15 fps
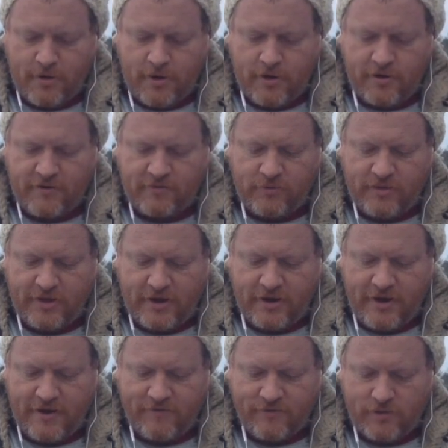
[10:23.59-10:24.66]
artist without
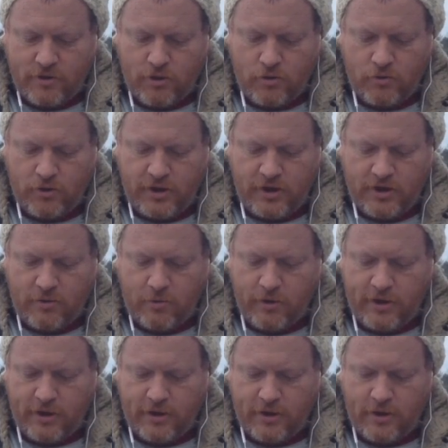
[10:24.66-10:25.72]
ever owning a
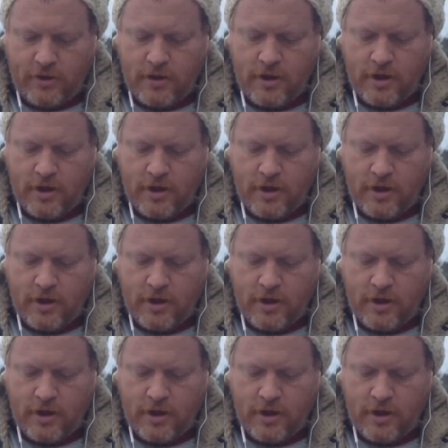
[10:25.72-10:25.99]
wheel.